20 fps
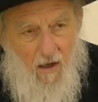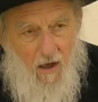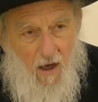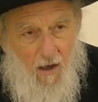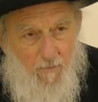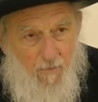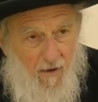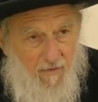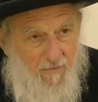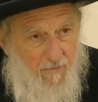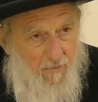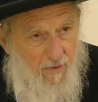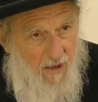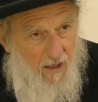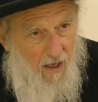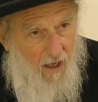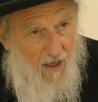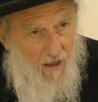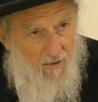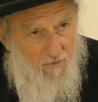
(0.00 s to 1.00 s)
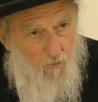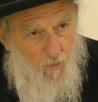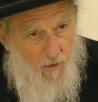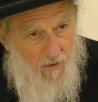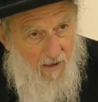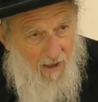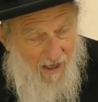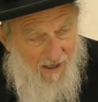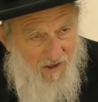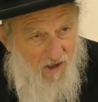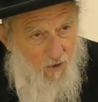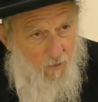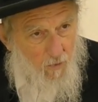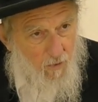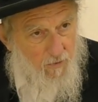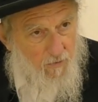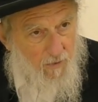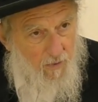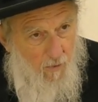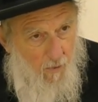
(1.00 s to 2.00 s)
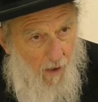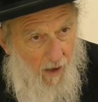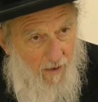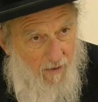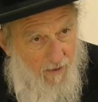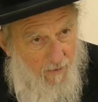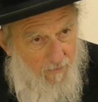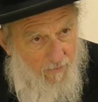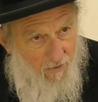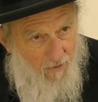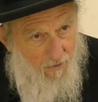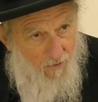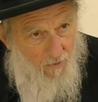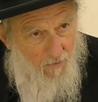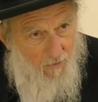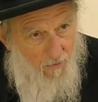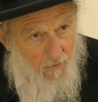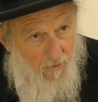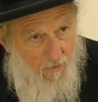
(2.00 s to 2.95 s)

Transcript: above and beyond what logic would require him to do.